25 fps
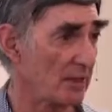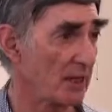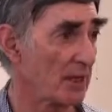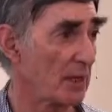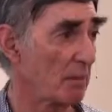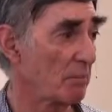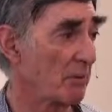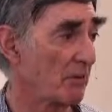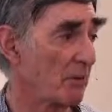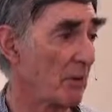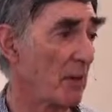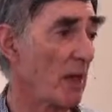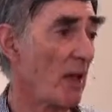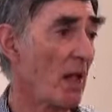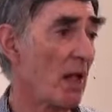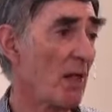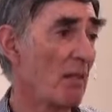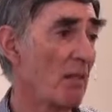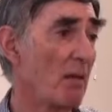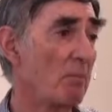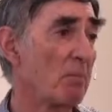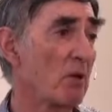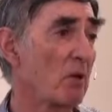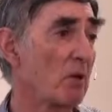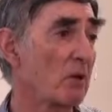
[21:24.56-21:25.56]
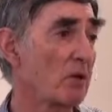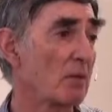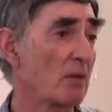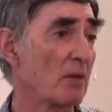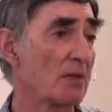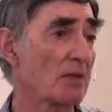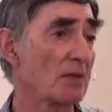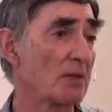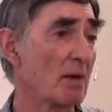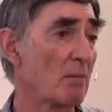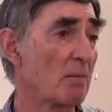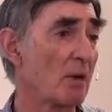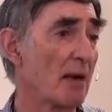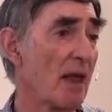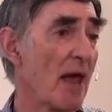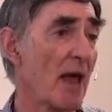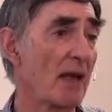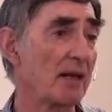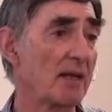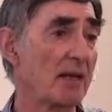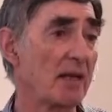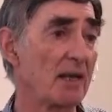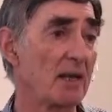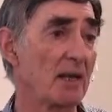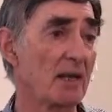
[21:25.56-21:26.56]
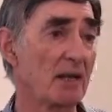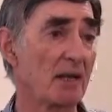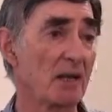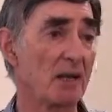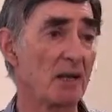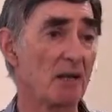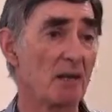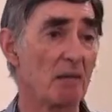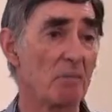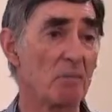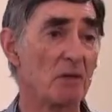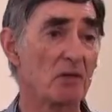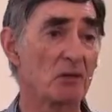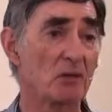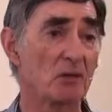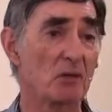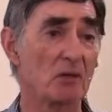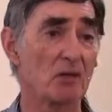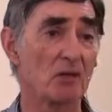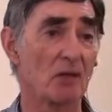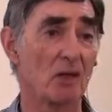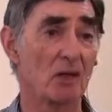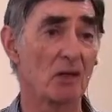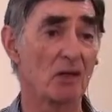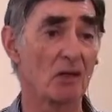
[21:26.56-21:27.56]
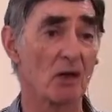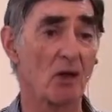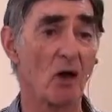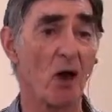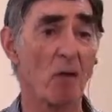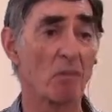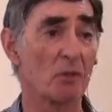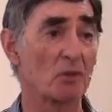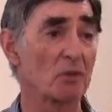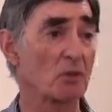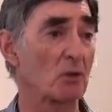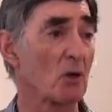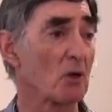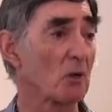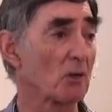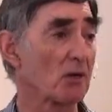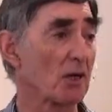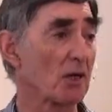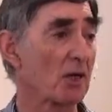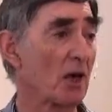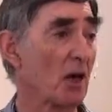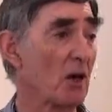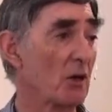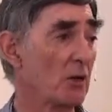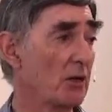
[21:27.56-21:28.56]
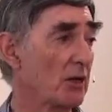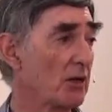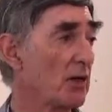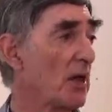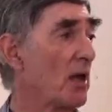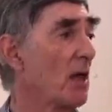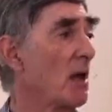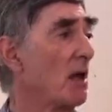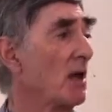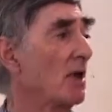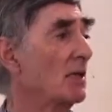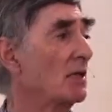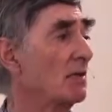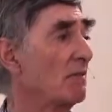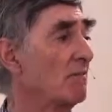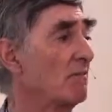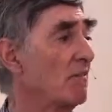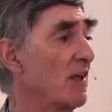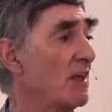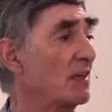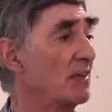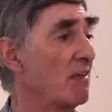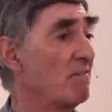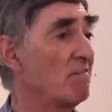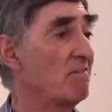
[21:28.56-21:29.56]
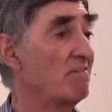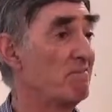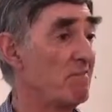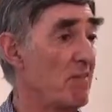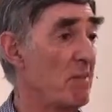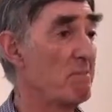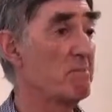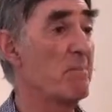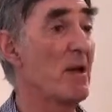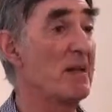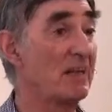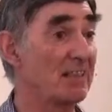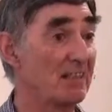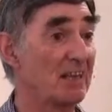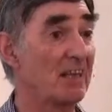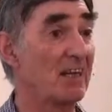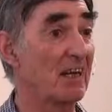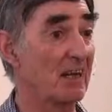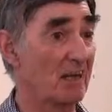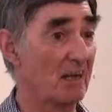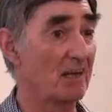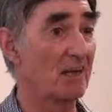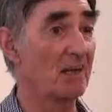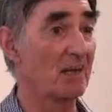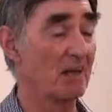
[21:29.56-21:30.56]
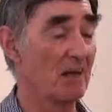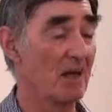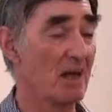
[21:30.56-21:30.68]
here, but the book that someone had here, the mystery, the Copper Scroll Decoded, is the basic